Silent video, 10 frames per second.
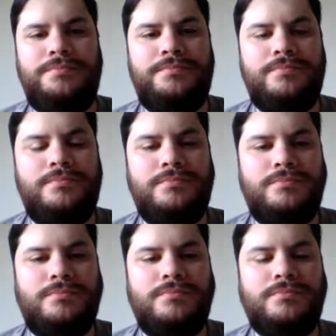
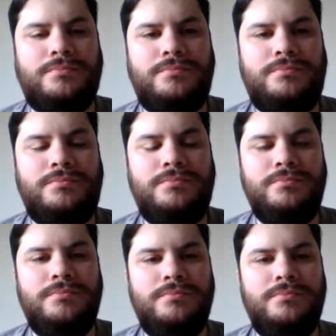
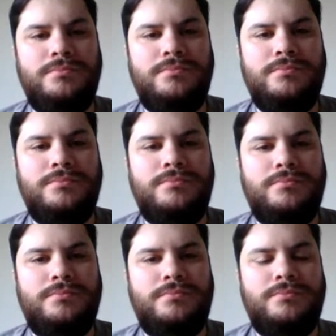
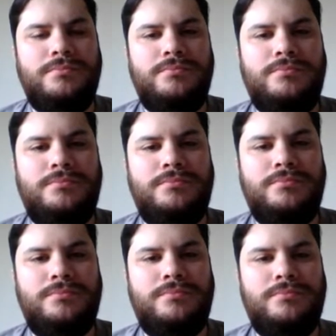
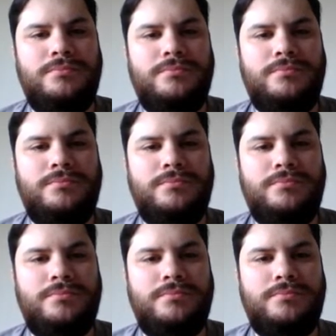
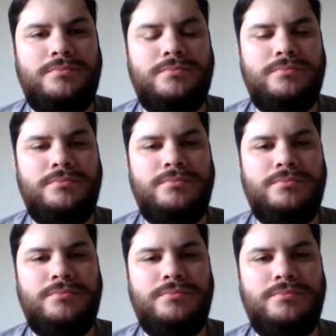
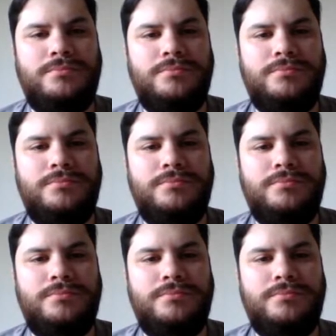No words are spoken by the person on screen.